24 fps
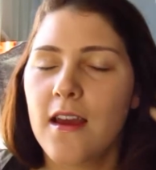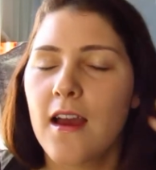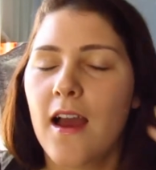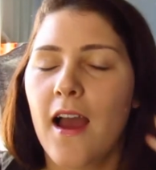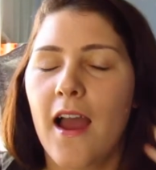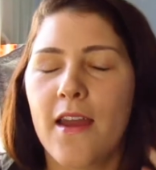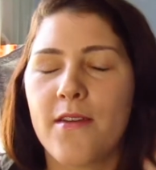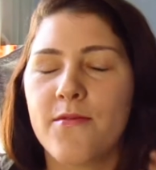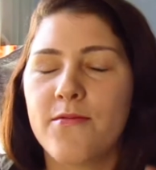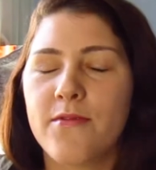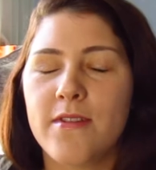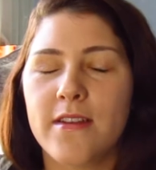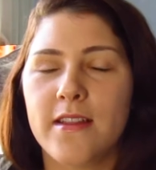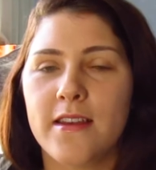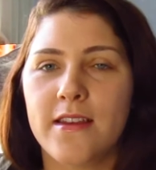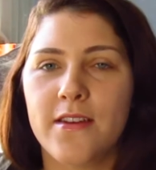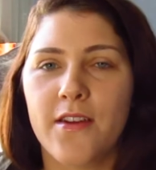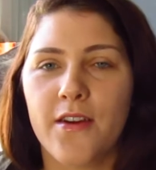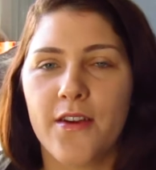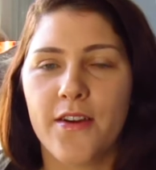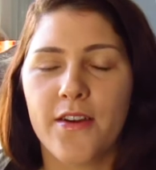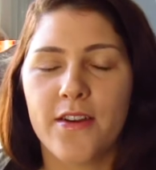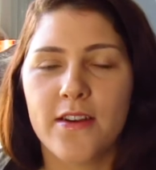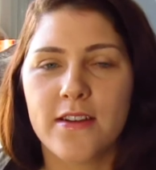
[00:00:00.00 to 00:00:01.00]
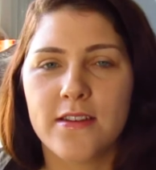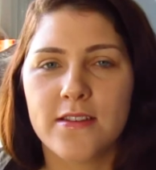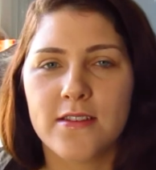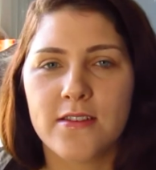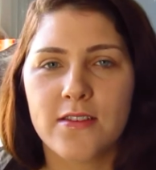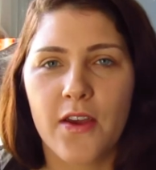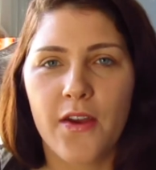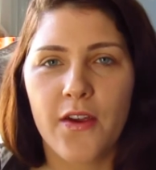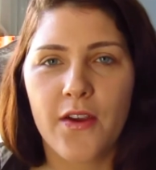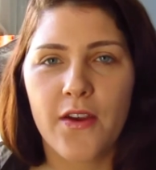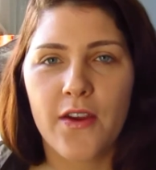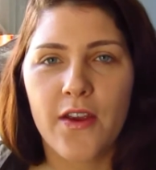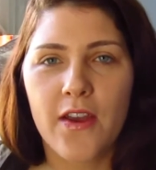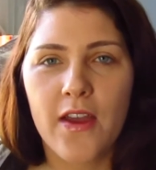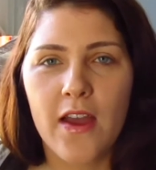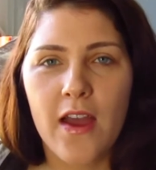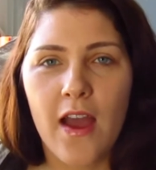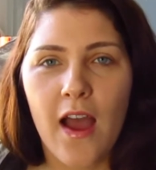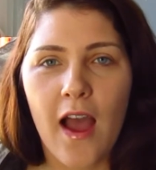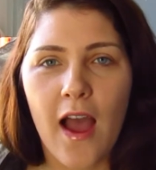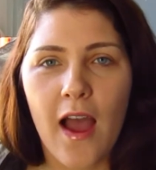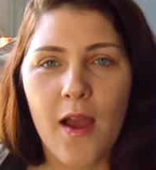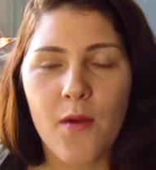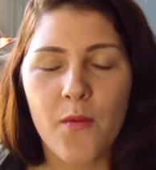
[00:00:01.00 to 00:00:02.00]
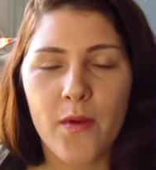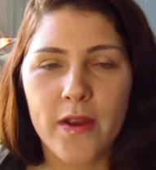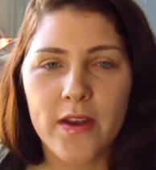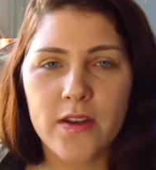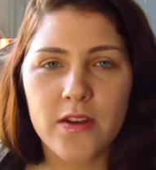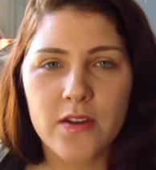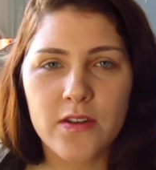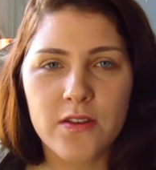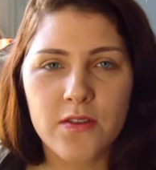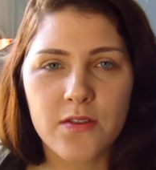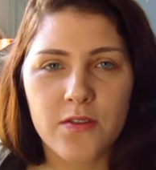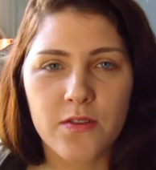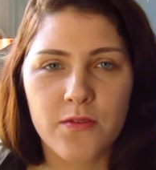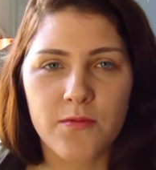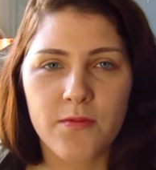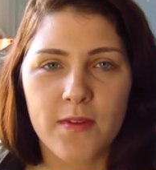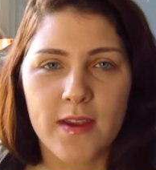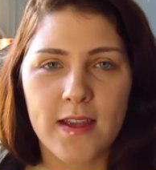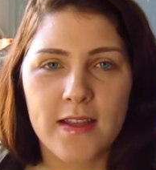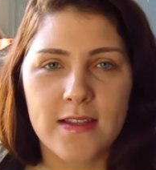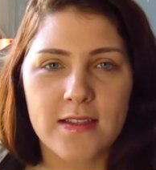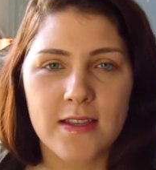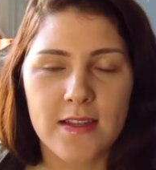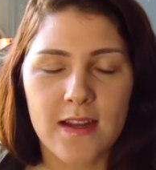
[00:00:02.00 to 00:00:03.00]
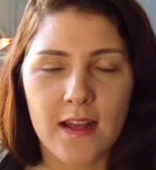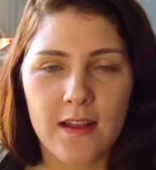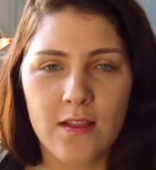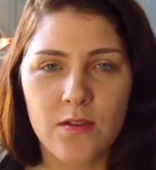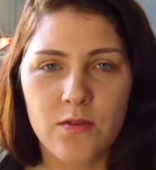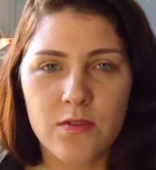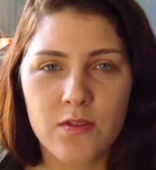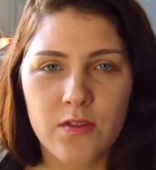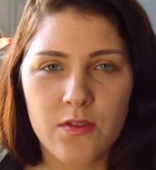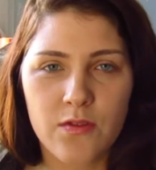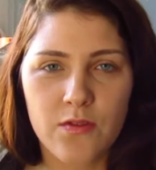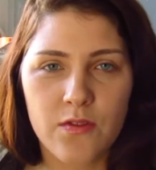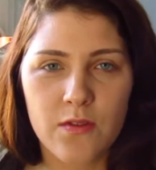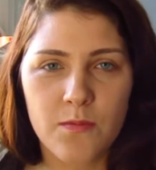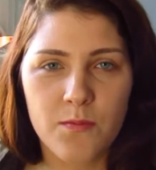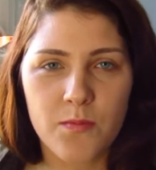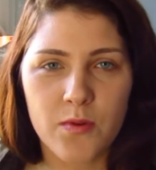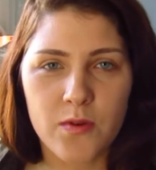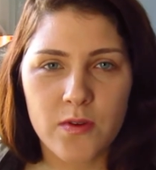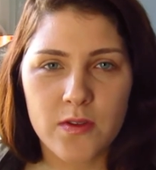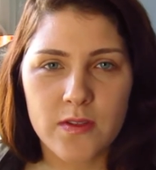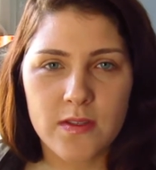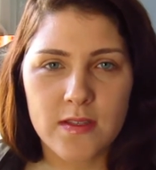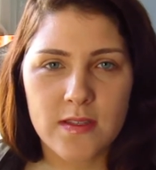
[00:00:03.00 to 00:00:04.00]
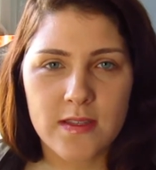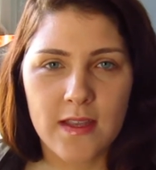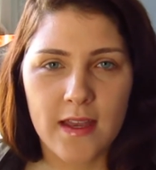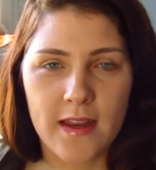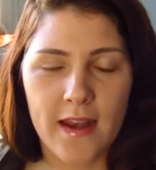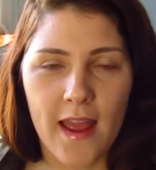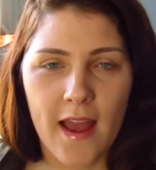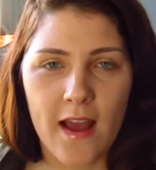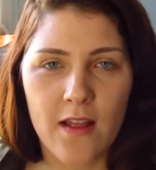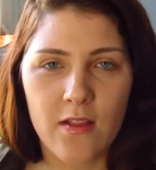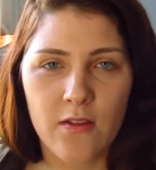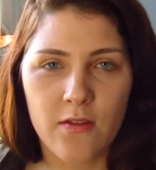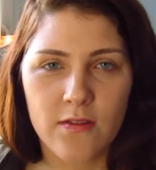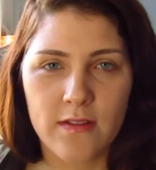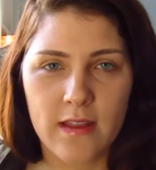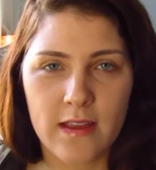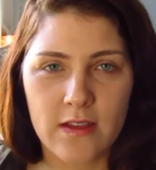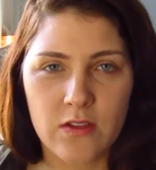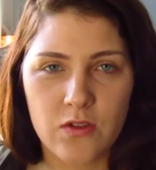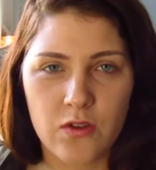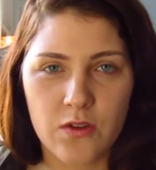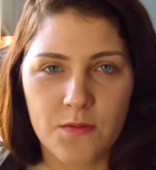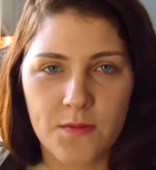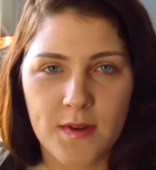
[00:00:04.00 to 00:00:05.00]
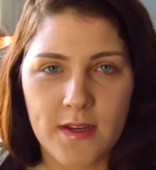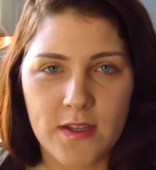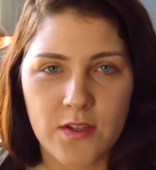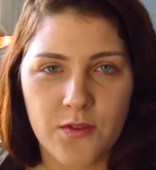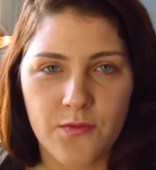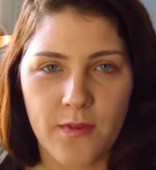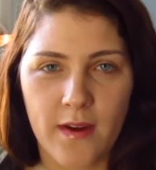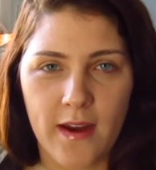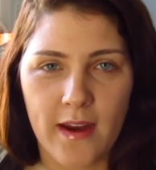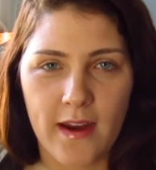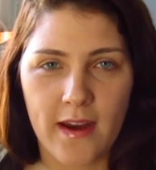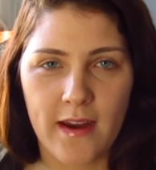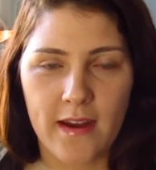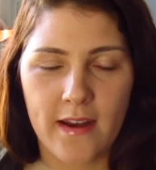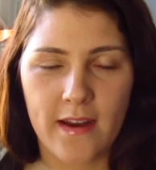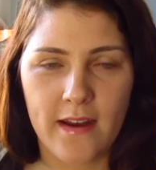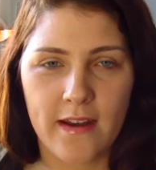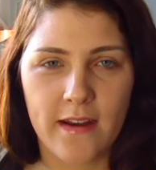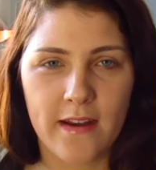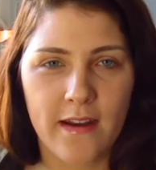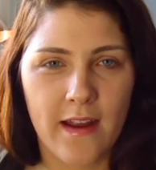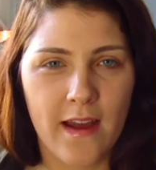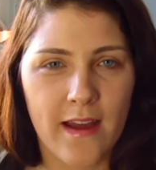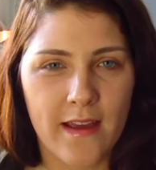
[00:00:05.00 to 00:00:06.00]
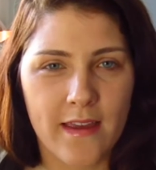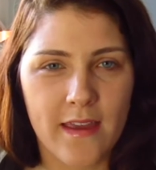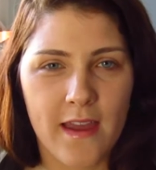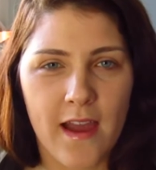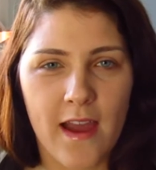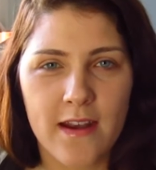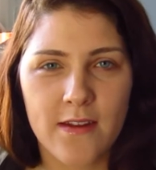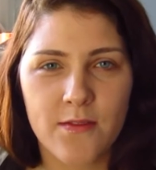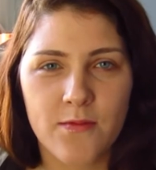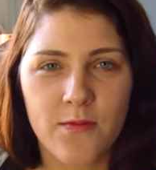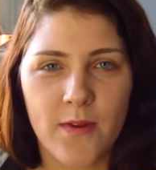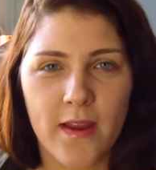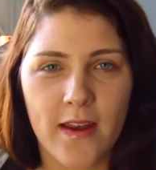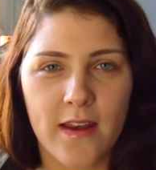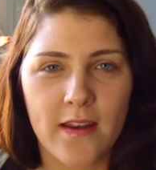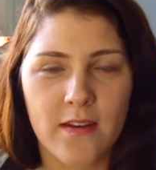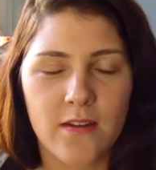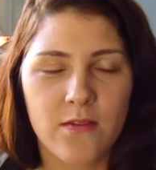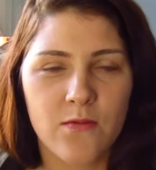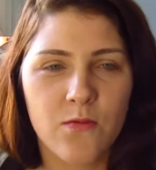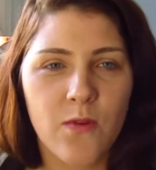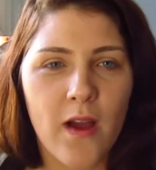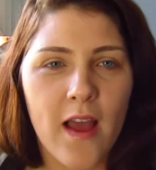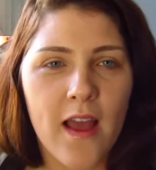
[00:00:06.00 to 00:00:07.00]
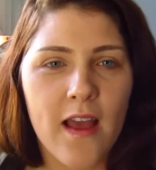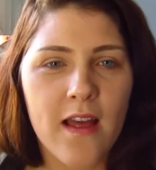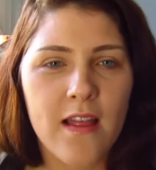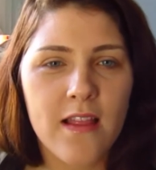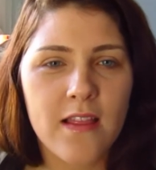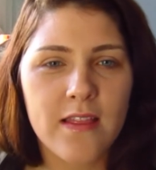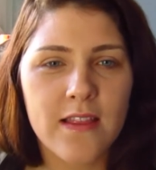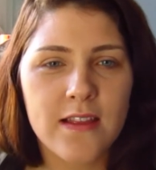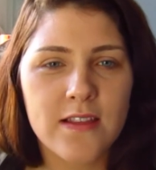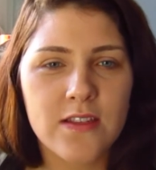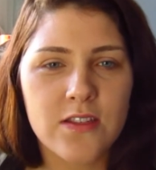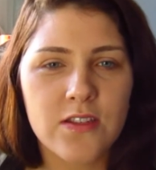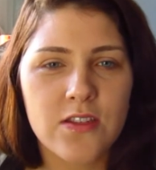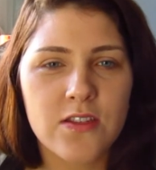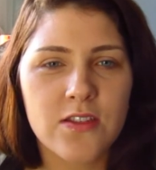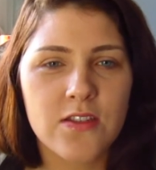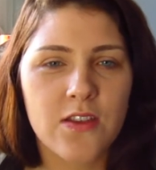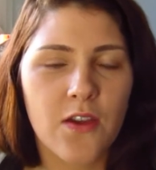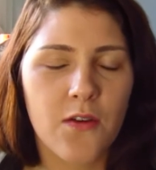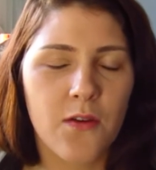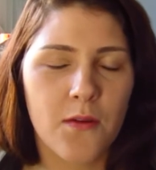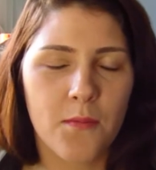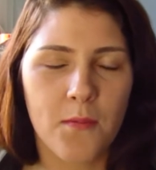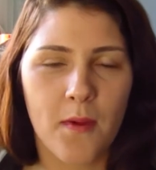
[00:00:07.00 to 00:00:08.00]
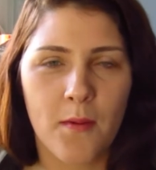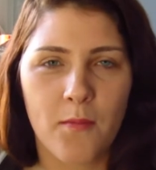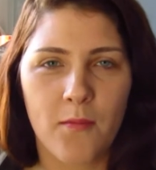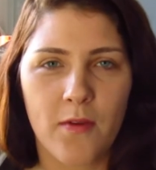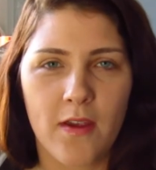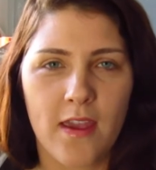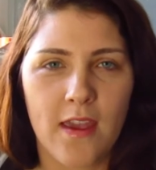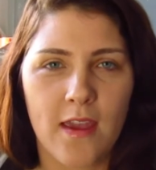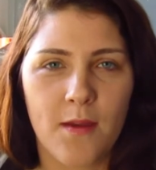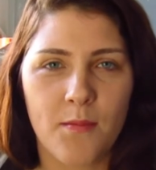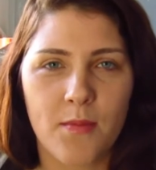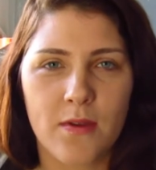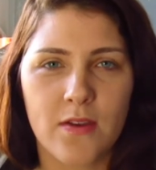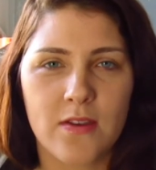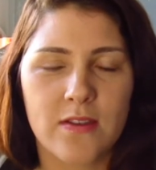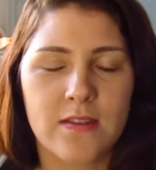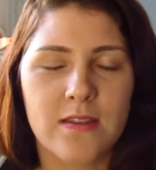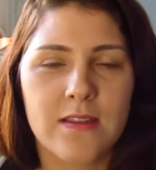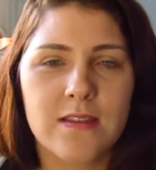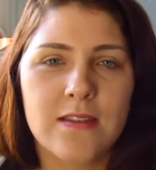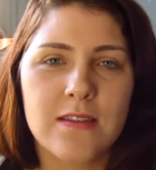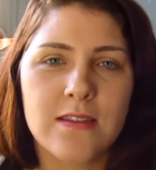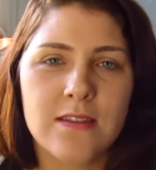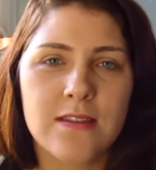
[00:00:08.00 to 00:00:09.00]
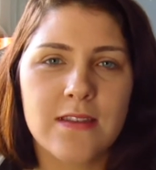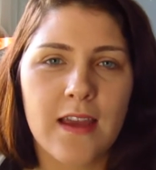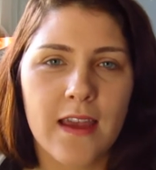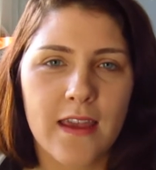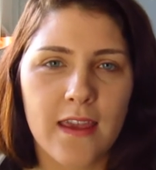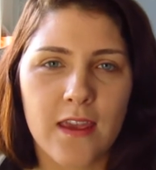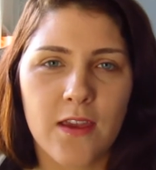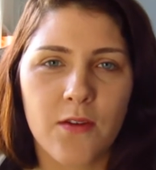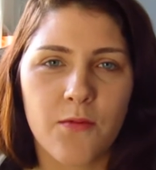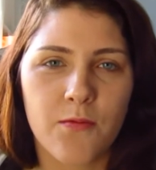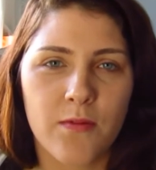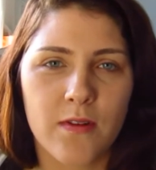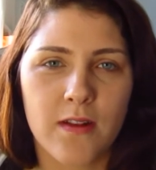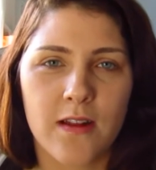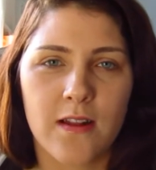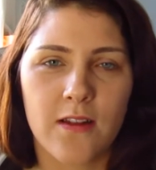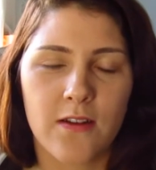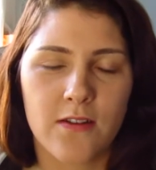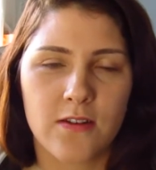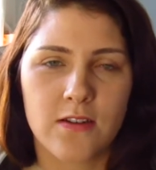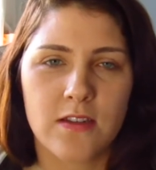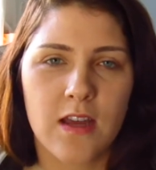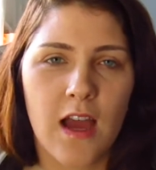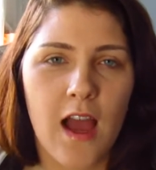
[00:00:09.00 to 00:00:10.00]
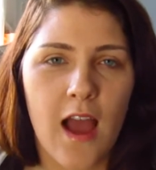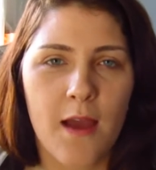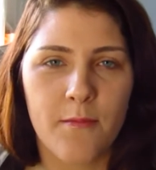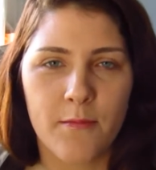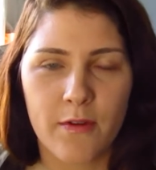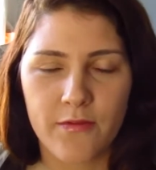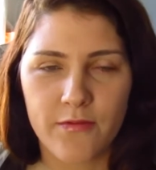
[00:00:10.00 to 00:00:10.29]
I really don't. So I went on Goodreads and I looked through books and how long they took me to read, and I kind of went, well, let's just go on memory here because this is taking a really long time.